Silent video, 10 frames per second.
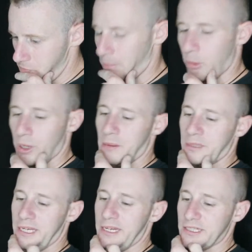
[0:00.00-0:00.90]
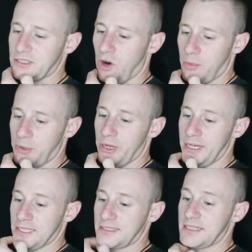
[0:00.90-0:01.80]
But what I'm getting here, Scorpio,
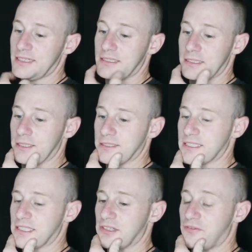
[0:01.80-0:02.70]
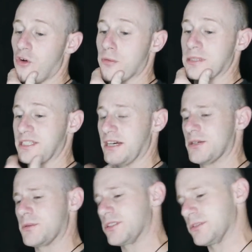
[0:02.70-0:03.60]
is that this is a form of
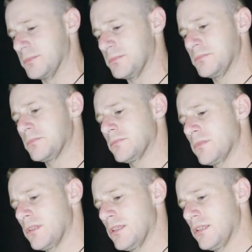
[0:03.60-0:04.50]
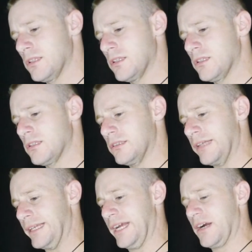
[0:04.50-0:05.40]
terrorism that
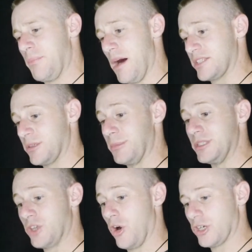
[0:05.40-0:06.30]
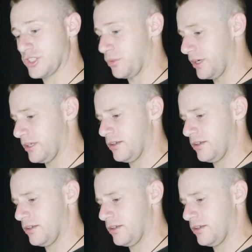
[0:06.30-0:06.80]
they could possibly be charged with.